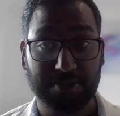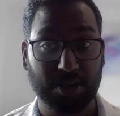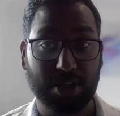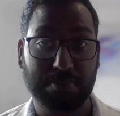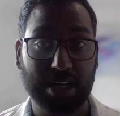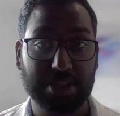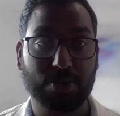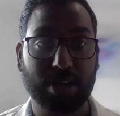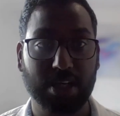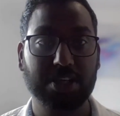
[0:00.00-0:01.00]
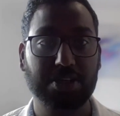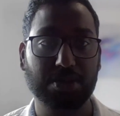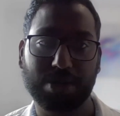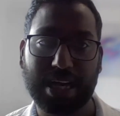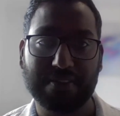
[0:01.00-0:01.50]
you're in a place where you
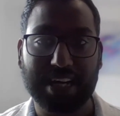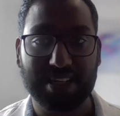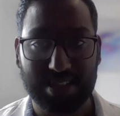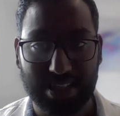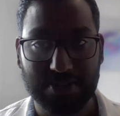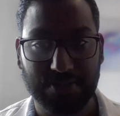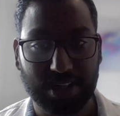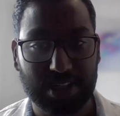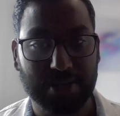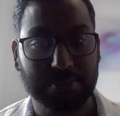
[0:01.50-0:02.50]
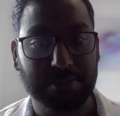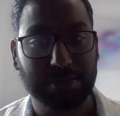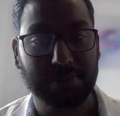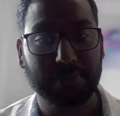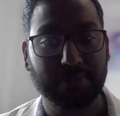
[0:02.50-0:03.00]
don't have access, for example,
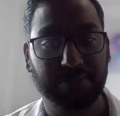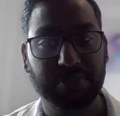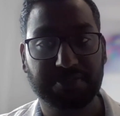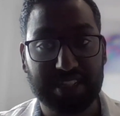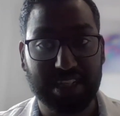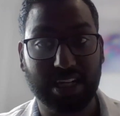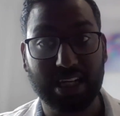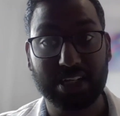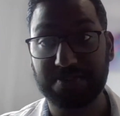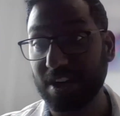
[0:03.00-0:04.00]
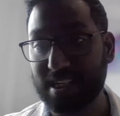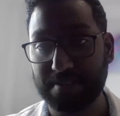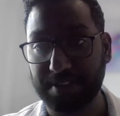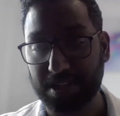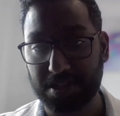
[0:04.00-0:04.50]
physically, it's very
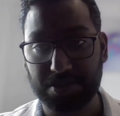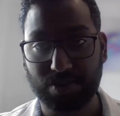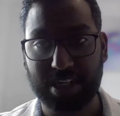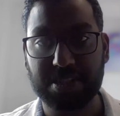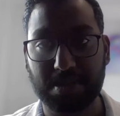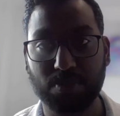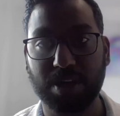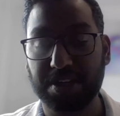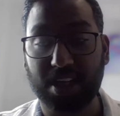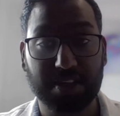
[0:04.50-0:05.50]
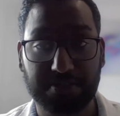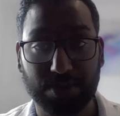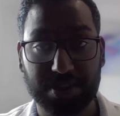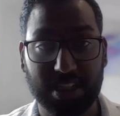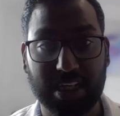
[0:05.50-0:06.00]
difficult to reach somewhere, you can't
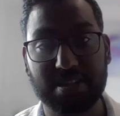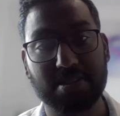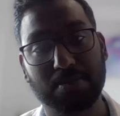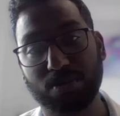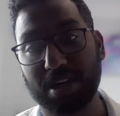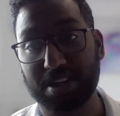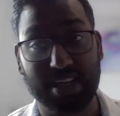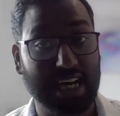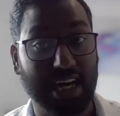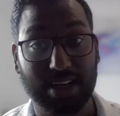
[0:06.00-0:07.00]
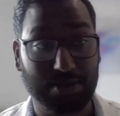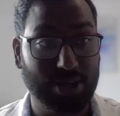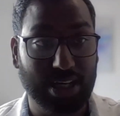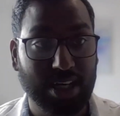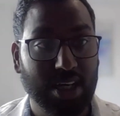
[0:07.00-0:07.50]
afford to get somewhere in an island
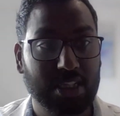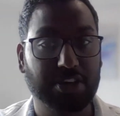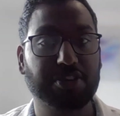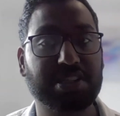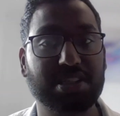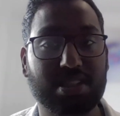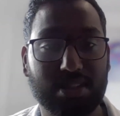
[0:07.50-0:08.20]
where there isn't